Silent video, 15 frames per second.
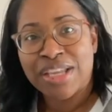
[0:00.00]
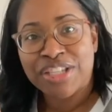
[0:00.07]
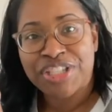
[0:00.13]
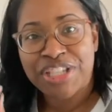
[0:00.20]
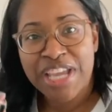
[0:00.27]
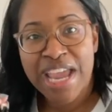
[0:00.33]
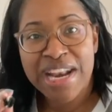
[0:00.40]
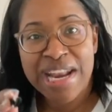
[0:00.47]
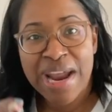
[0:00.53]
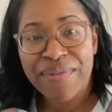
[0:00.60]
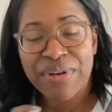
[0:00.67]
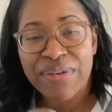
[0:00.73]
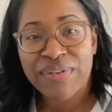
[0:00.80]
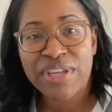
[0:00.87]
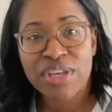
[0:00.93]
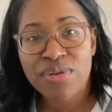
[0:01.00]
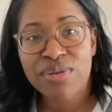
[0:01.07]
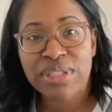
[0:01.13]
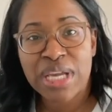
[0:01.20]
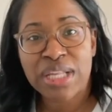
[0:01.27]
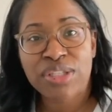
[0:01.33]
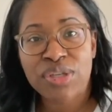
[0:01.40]
She had never even used
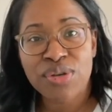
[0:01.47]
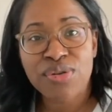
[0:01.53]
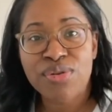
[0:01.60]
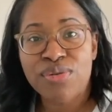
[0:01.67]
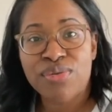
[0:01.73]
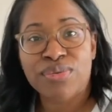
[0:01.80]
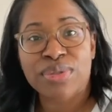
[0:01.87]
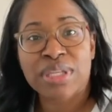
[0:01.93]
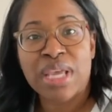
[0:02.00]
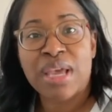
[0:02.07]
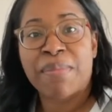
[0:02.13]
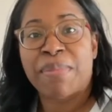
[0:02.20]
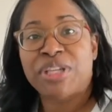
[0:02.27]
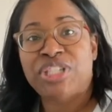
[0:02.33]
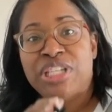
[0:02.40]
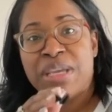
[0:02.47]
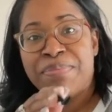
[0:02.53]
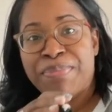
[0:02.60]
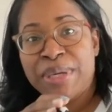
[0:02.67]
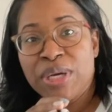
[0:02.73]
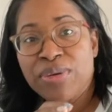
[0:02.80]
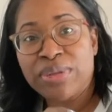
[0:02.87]
her tools, but she
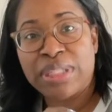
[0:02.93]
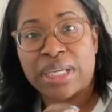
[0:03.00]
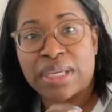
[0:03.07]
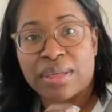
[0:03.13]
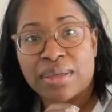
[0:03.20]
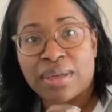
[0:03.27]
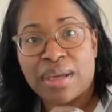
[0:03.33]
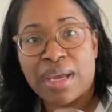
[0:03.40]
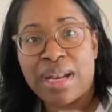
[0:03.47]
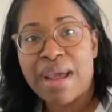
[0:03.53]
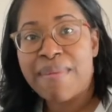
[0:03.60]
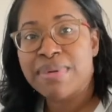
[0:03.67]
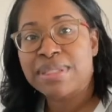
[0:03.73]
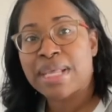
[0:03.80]
built it. And I was